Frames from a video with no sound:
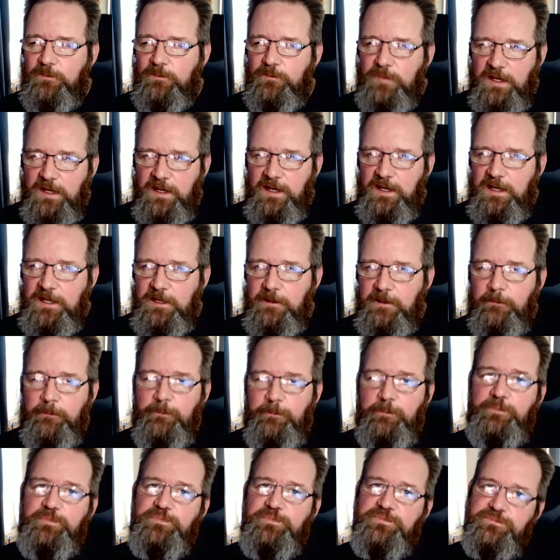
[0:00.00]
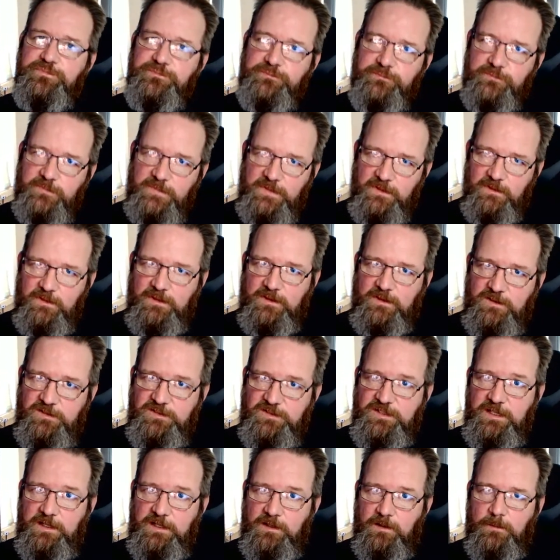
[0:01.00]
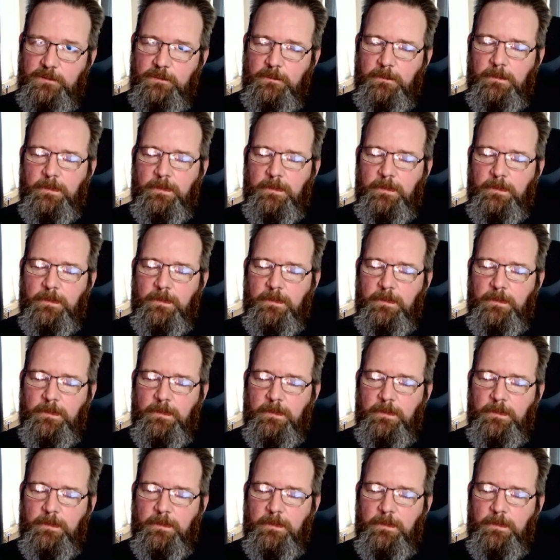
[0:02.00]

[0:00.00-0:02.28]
But still,